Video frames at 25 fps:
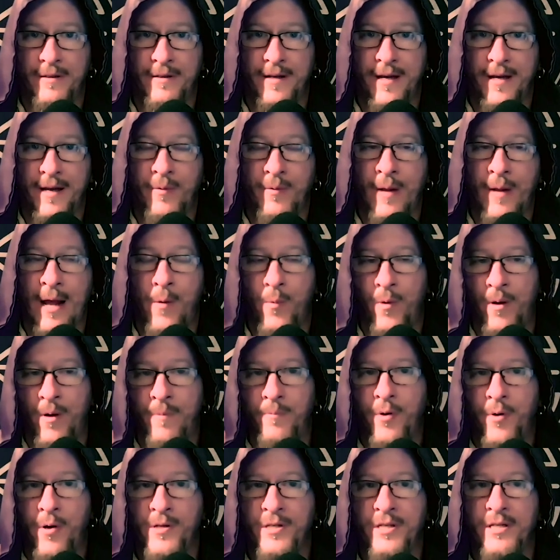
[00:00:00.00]
And that one
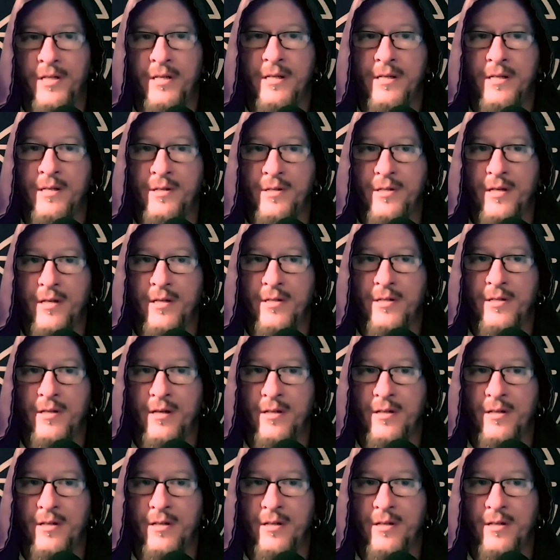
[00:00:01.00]
person is is